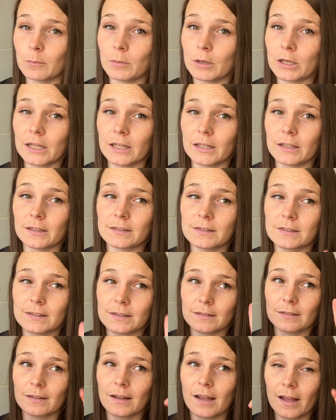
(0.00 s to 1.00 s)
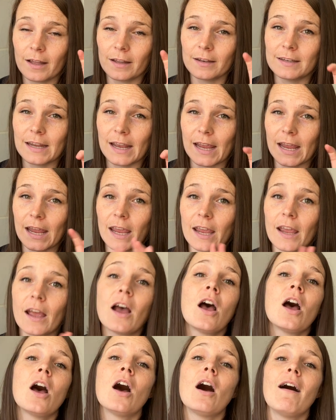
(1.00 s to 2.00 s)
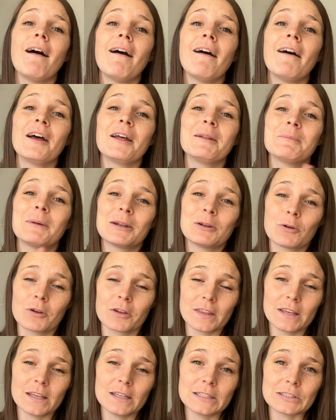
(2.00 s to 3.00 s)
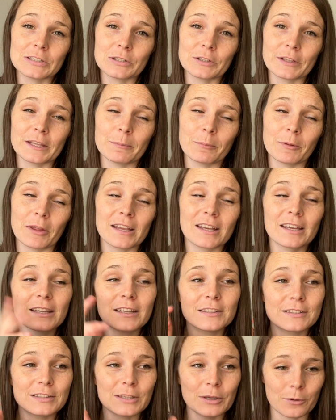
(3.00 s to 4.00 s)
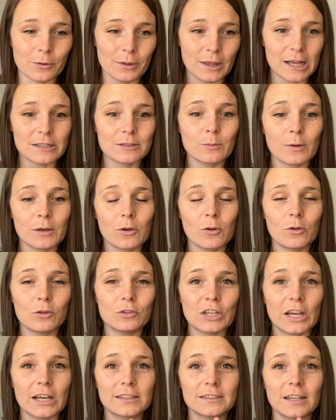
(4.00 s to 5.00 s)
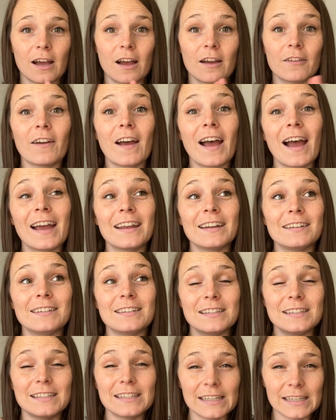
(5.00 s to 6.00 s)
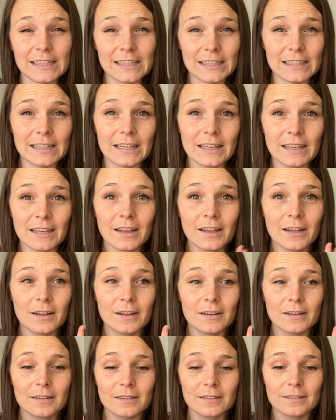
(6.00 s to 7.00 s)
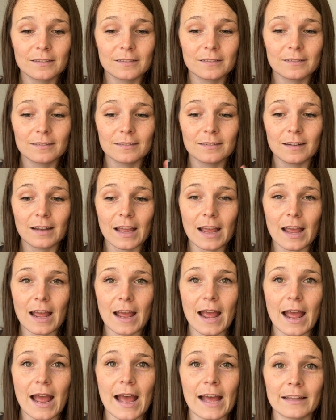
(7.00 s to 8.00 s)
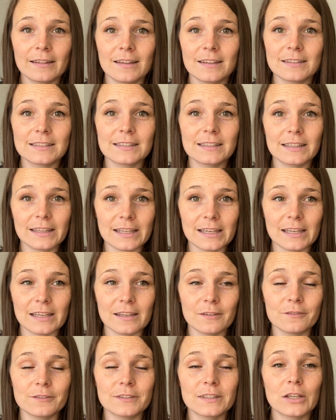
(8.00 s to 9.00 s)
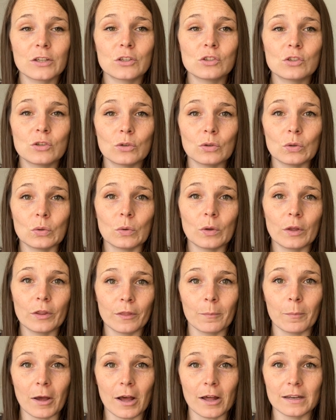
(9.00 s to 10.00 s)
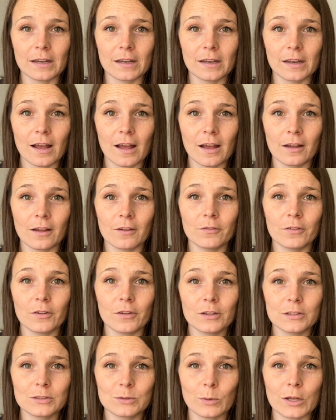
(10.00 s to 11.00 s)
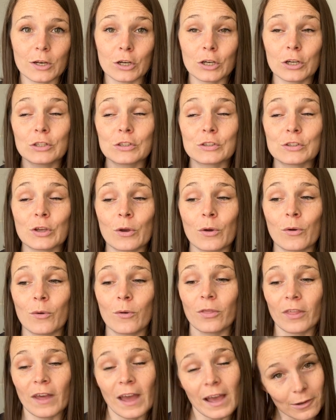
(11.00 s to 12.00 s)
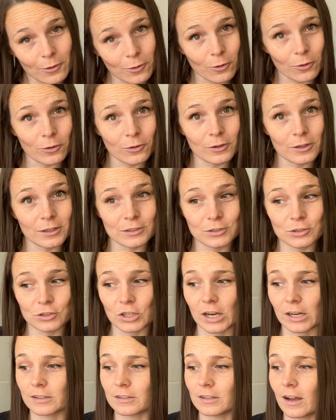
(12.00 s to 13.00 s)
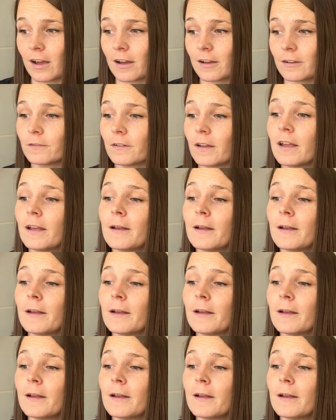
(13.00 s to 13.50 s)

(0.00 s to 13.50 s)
minutes a day on my northeasterly blanket, so that's one goal checked off. I did add the sleeves to the body of the sweater, so that goal is checked off.